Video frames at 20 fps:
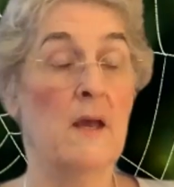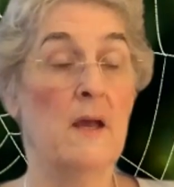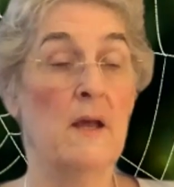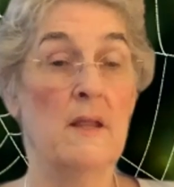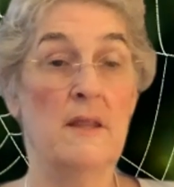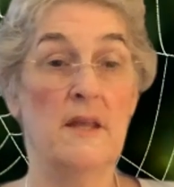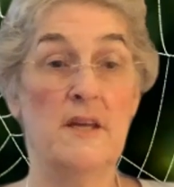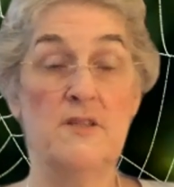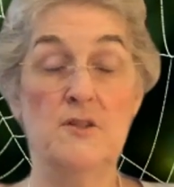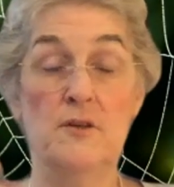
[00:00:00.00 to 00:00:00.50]

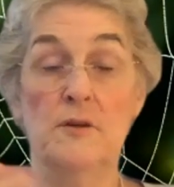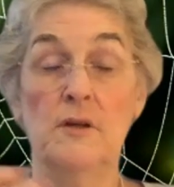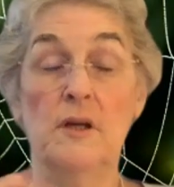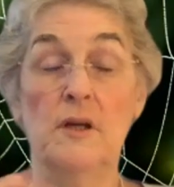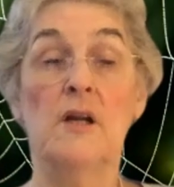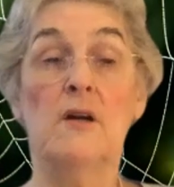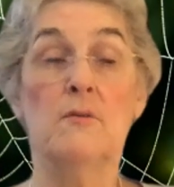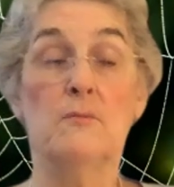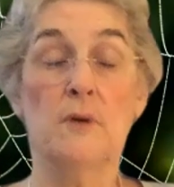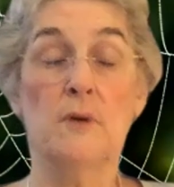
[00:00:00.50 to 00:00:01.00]
They do
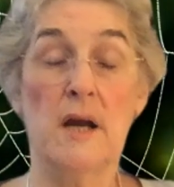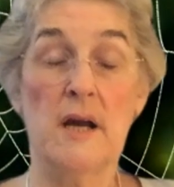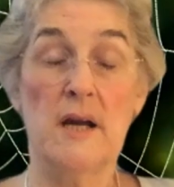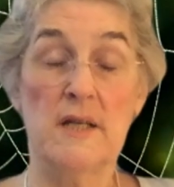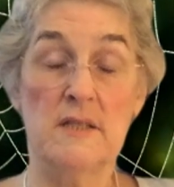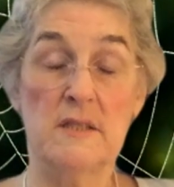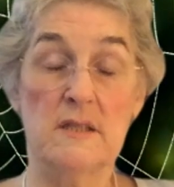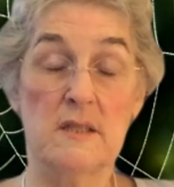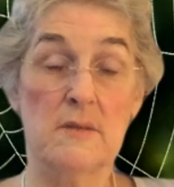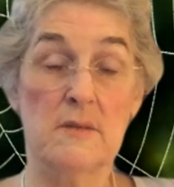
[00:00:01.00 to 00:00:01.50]
get
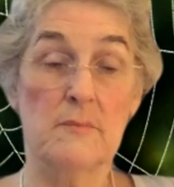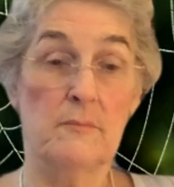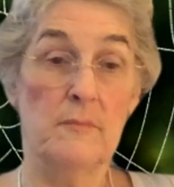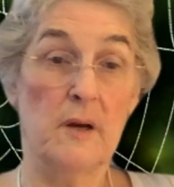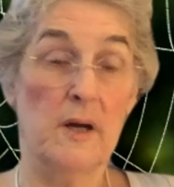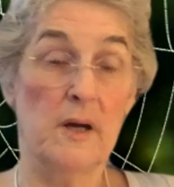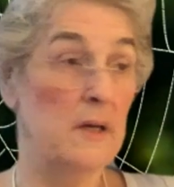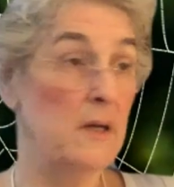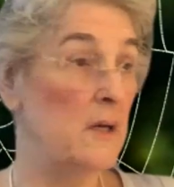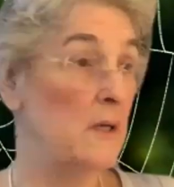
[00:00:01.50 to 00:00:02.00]
harassed
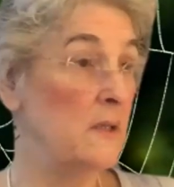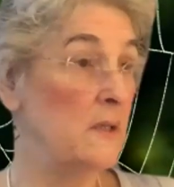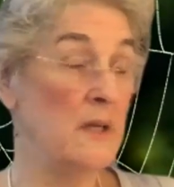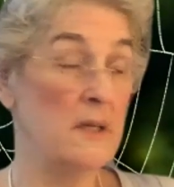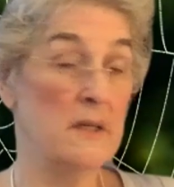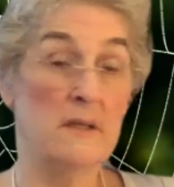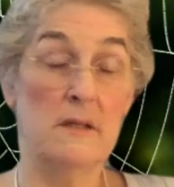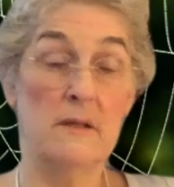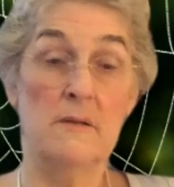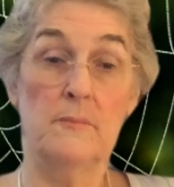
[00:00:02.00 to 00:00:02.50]
by a lot
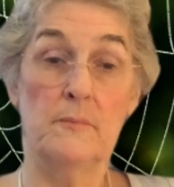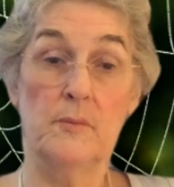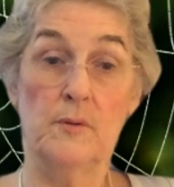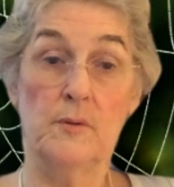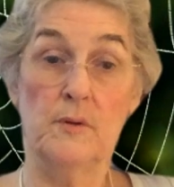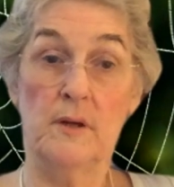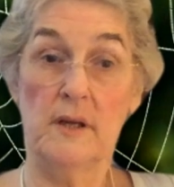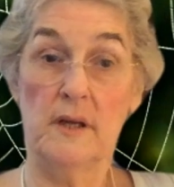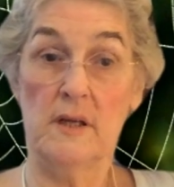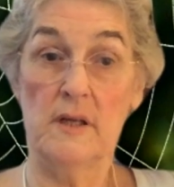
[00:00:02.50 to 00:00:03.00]
of the
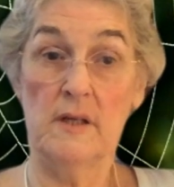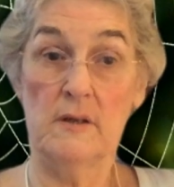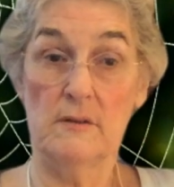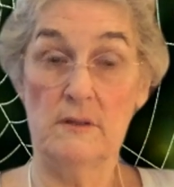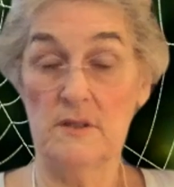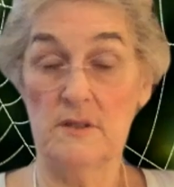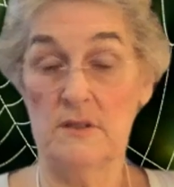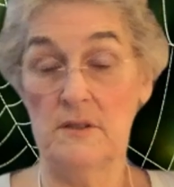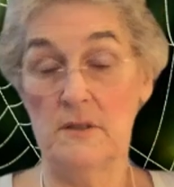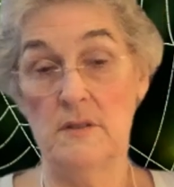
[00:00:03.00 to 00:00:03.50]
born-again
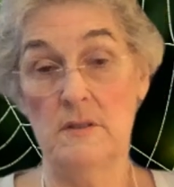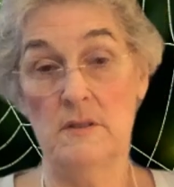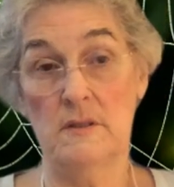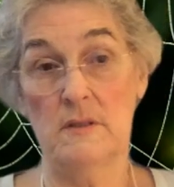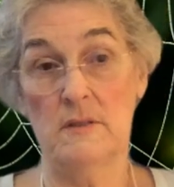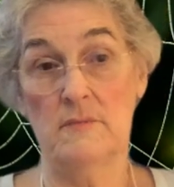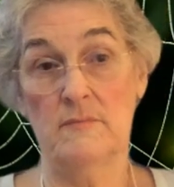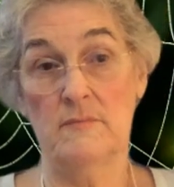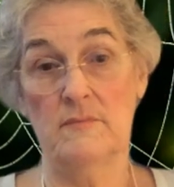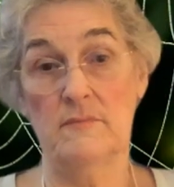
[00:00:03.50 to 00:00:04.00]

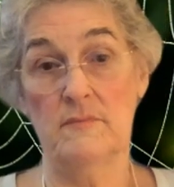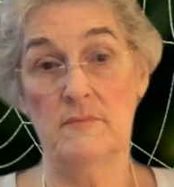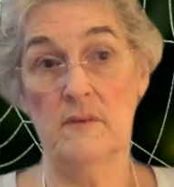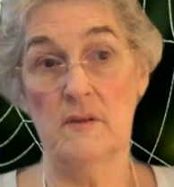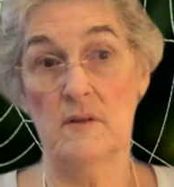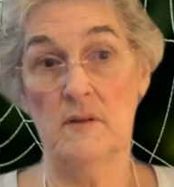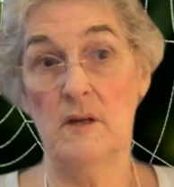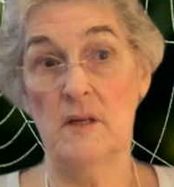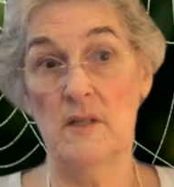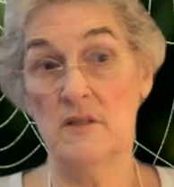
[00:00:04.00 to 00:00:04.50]
Christians
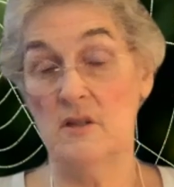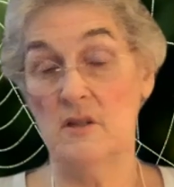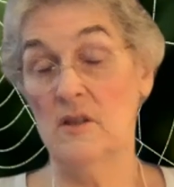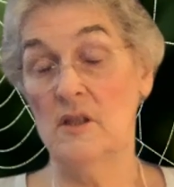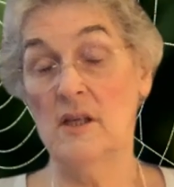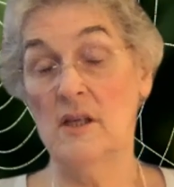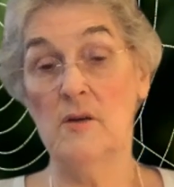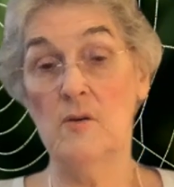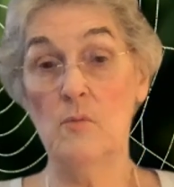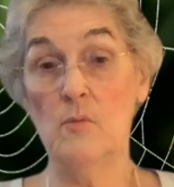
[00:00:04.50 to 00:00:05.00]
as they're
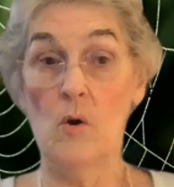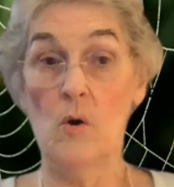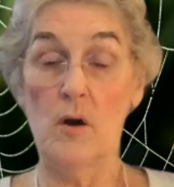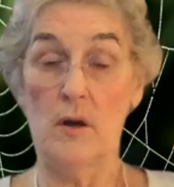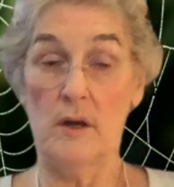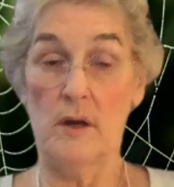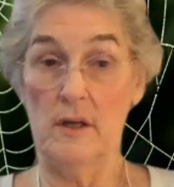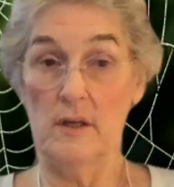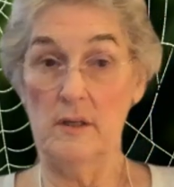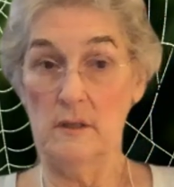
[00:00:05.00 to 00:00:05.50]
like
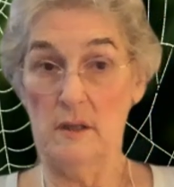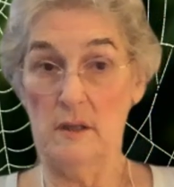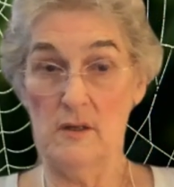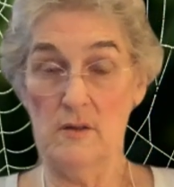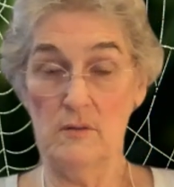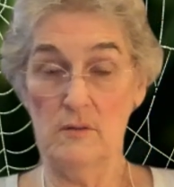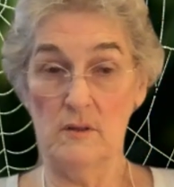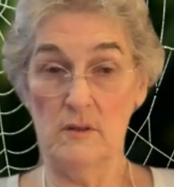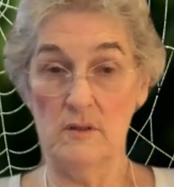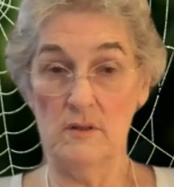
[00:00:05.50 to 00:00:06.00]
walking
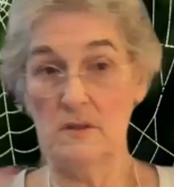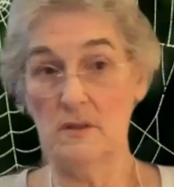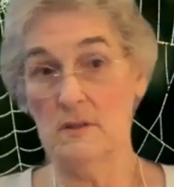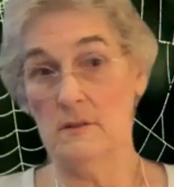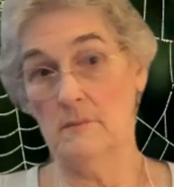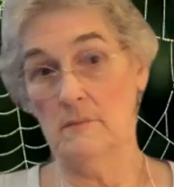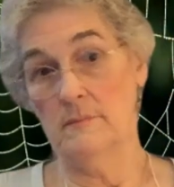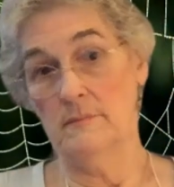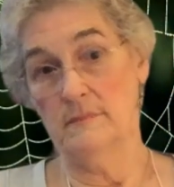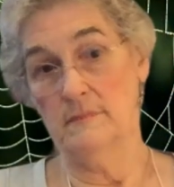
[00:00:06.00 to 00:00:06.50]
across
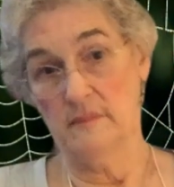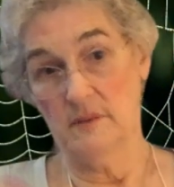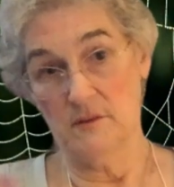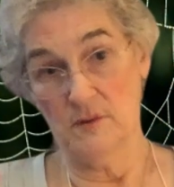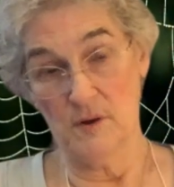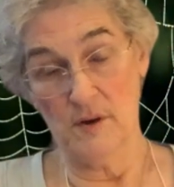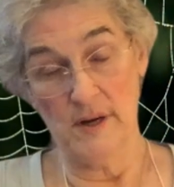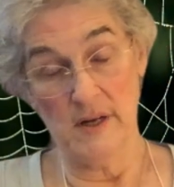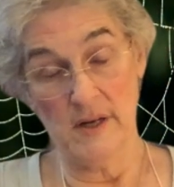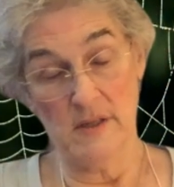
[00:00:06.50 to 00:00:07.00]
the
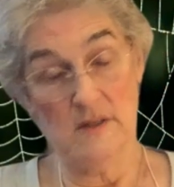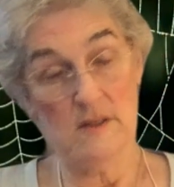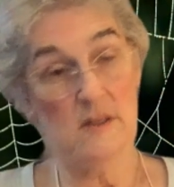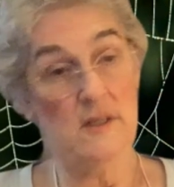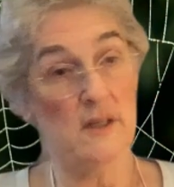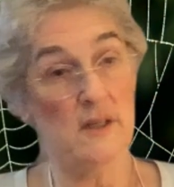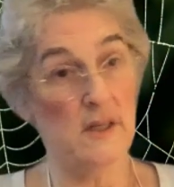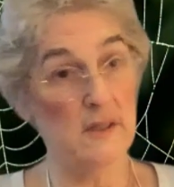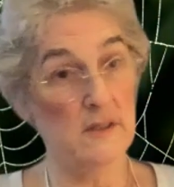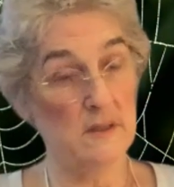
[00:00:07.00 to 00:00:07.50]
grounds
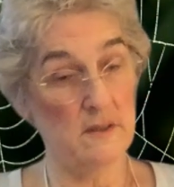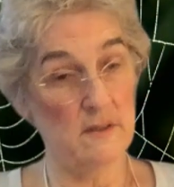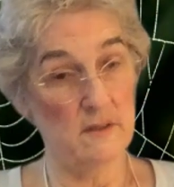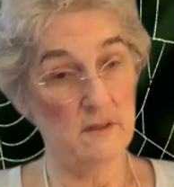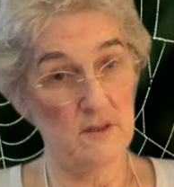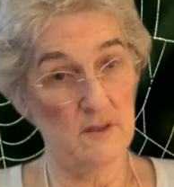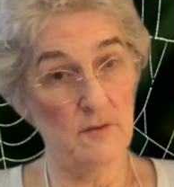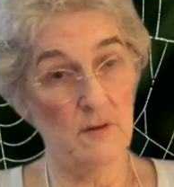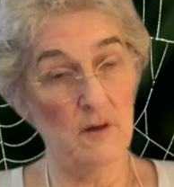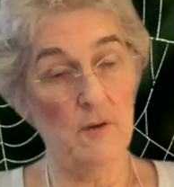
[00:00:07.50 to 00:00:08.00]
to get
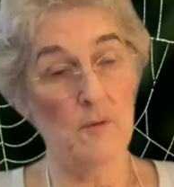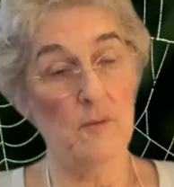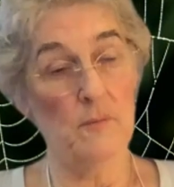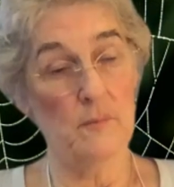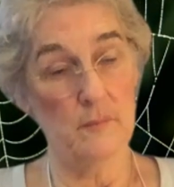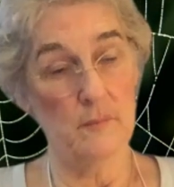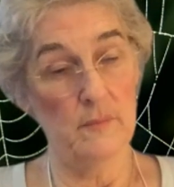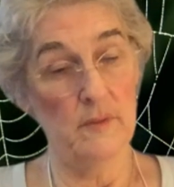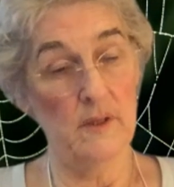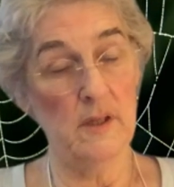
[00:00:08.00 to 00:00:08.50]
to our
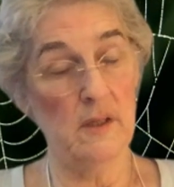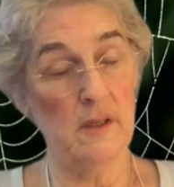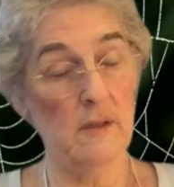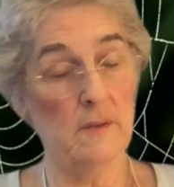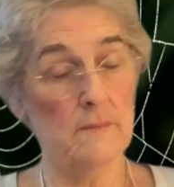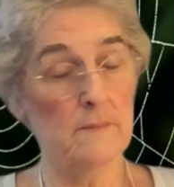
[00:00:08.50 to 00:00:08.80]
meeting,